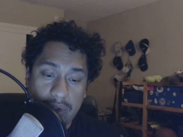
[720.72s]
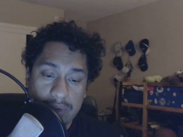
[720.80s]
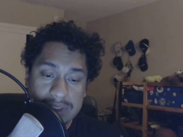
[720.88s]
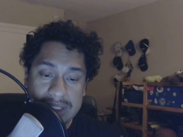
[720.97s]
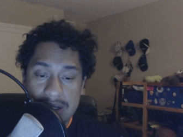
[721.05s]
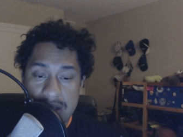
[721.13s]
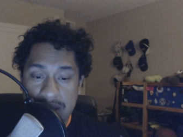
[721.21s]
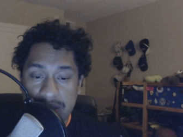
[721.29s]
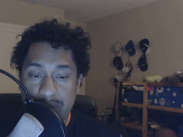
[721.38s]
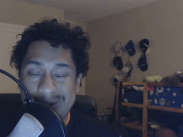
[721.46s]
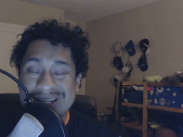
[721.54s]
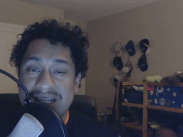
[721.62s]
and the Colts.
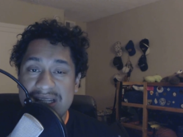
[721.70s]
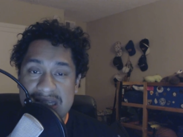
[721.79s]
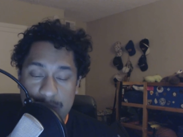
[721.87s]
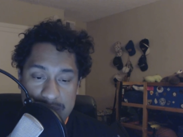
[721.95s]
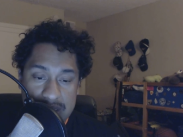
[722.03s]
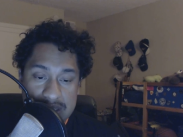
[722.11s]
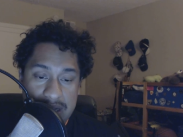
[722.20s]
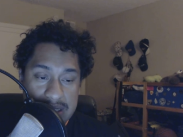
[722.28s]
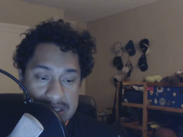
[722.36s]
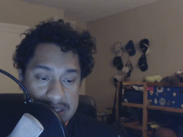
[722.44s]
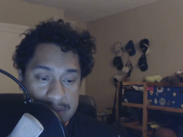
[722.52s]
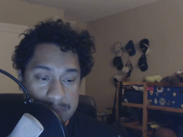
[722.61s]
The Redskins a little bit of a
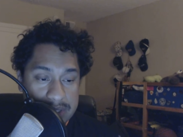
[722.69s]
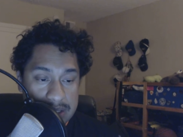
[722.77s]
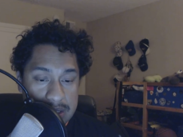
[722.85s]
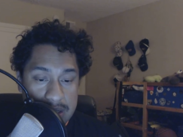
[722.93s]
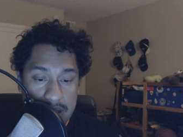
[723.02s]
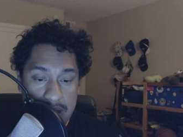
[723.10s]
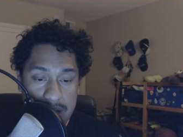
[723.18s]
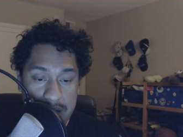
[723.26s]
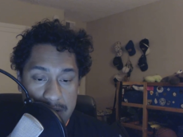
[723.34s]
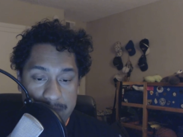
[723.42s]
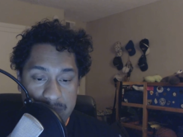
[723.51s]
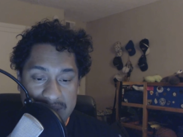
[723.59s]
toss-up.
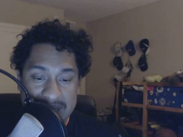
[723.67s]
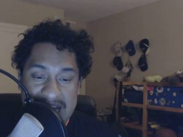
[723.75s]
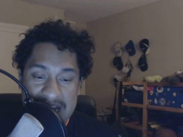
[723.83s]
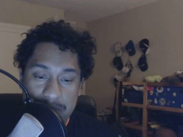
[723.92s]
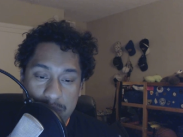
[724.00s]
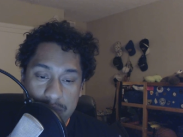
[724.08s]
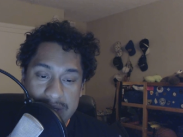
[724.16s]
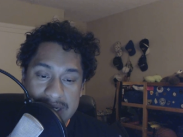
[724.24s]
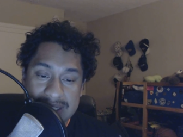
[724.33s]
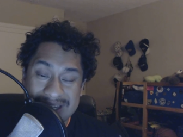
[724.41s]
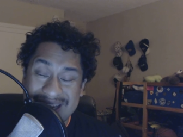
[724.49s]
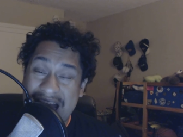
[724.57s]
Um, the
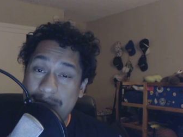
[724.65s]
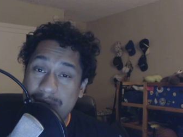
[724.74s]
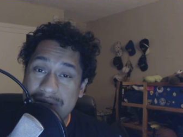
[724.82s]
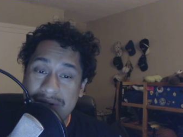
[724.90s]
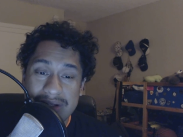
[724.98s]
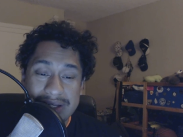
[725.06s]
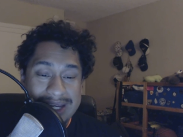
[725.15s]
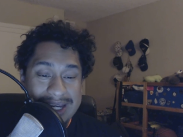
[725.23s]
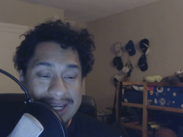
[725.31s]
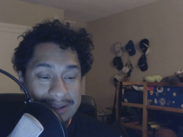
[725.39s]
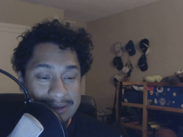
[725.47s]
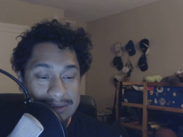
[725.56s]
Cowboys, the Cowboys are
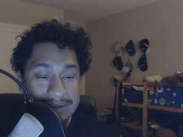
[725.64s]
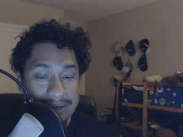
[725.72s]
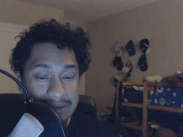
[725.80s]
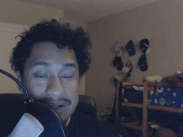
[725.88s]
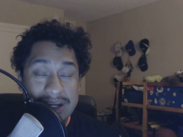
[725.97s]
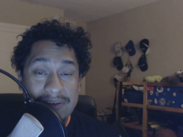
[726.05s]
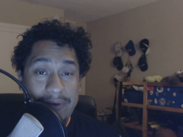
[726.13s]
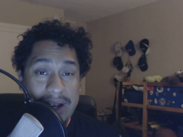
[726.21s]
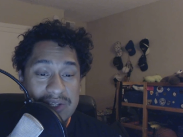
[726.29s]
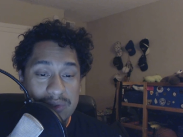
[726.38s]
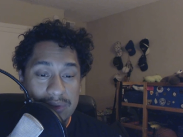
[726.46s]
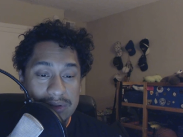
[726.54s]
looking, they're looking
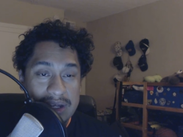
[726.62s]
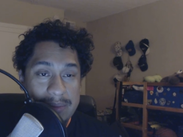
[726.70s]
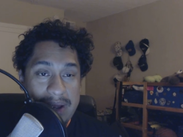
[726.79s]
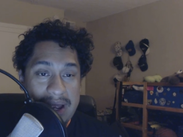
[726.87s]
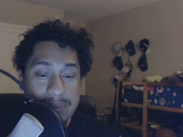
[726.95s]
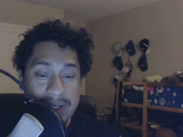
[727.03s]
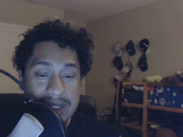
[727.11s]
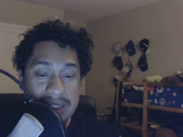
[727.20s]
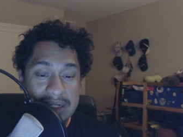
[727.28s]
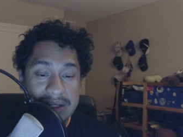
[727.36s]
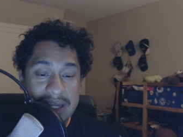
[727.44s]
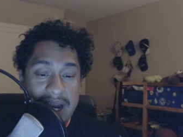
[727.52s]
fragile, in my
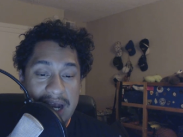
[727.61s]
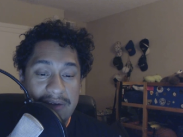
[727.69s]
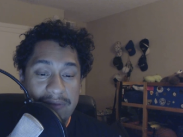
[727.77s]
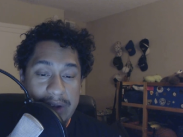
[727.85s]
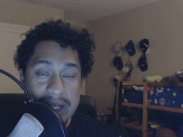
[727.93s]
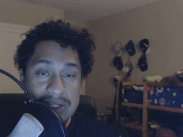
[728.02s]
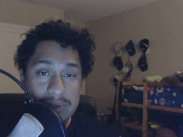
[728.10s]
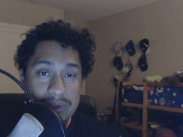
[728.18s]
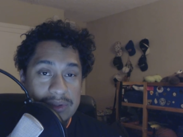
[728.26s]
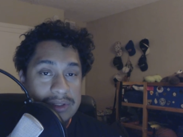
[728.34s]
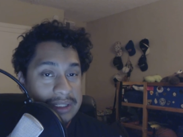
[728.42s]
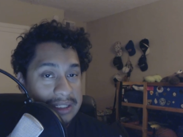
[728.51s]
opinion. They're looking kind of
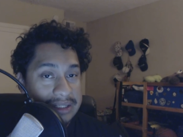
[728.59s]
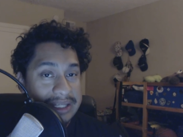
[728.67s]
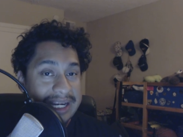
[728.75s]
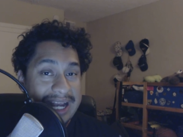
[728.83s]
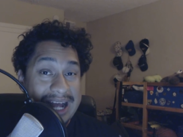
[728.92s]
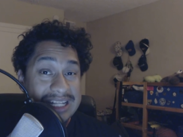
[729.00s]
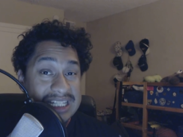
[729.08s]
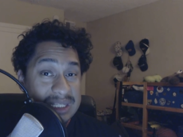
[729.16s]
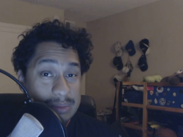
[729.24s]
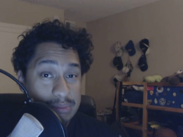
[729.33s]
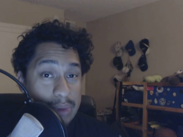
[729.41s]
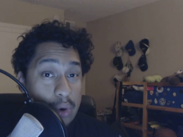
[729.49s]
fragile. They got
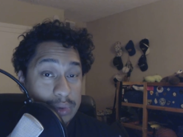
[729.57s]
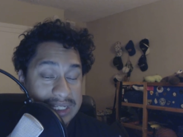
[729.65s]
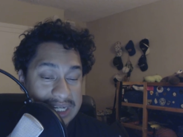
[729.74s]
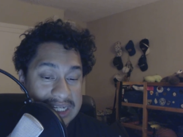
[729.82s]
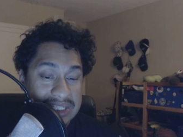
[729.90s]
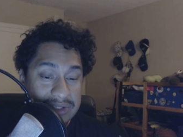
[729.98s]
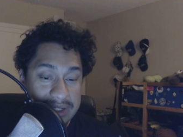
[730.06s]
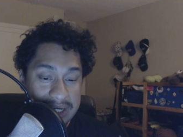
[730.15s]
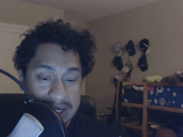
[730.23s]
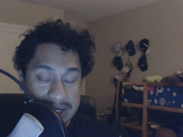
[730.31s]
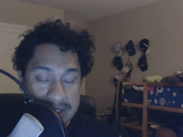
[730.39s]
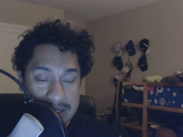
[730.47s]
smoked
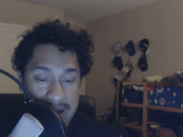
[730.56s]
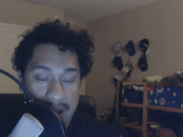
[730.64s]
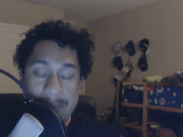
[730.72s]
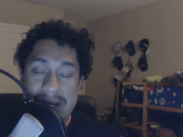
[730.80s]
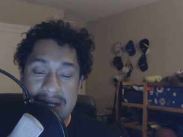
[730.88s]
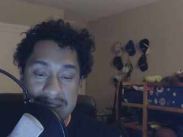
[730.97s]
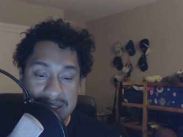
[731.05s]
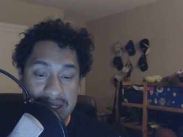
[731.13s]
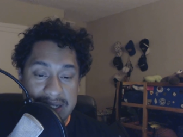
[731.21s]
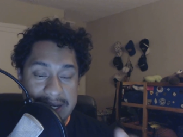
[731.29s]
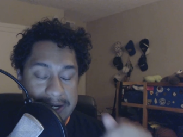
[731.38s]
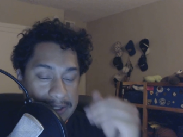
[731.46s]
yesterday. I mean,
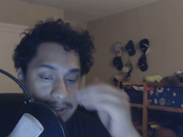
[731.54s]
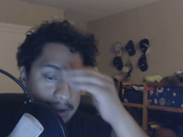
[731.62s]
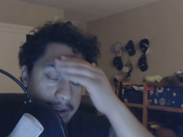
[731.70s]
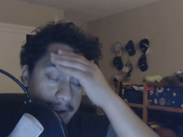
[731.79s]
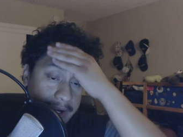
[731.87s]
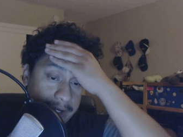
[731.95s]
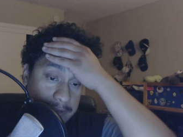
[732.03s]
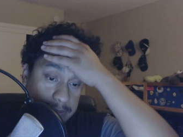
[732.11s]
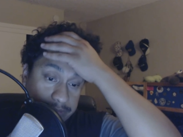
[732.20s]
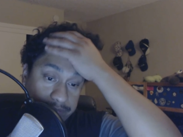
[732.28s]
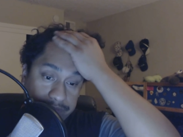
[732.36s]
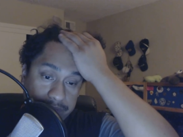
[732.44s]
Sunday.
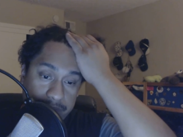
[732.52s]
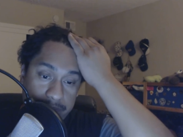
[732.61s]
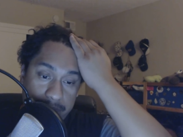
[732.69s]
Um,